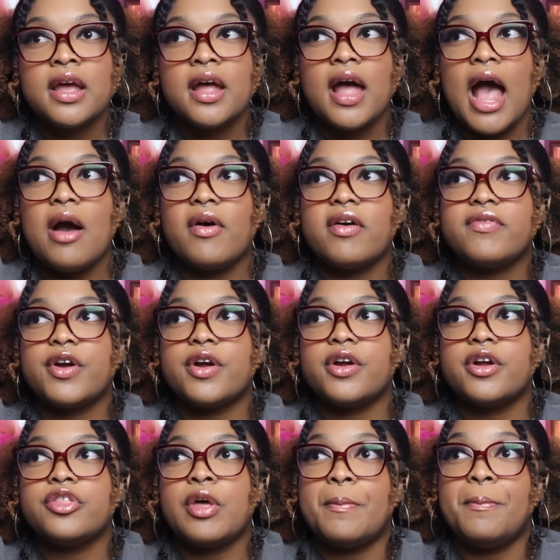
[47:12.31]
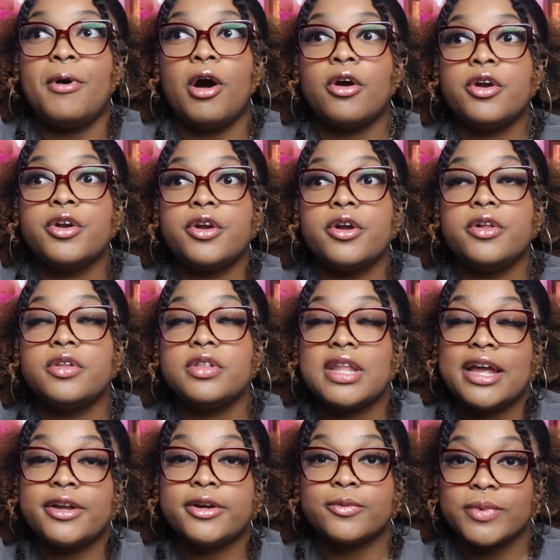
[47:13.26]
However, the partner
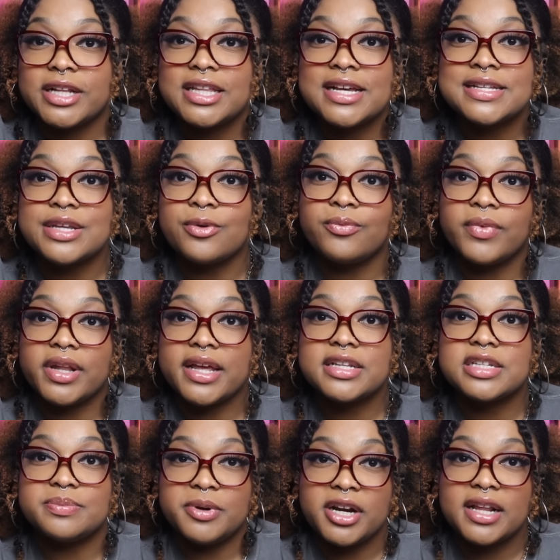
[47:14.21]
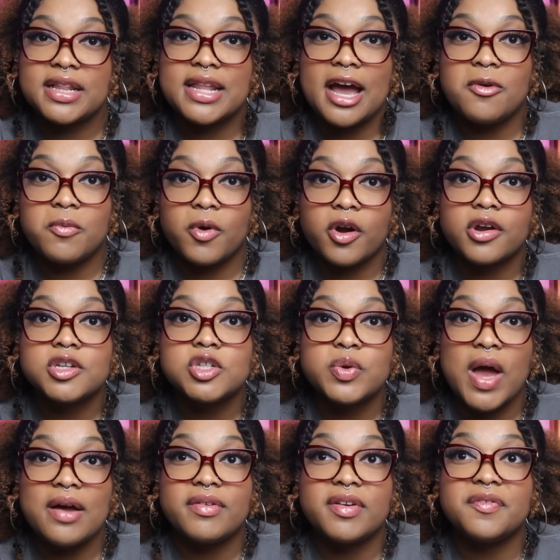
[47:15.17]
that you're with isn't willing to put in that work to
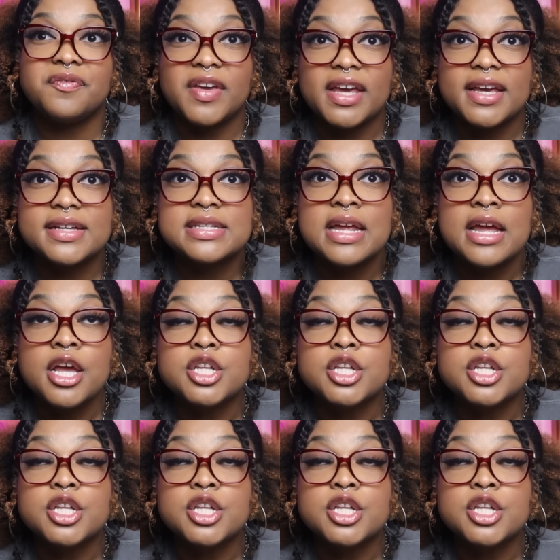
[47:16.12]
have it fixed.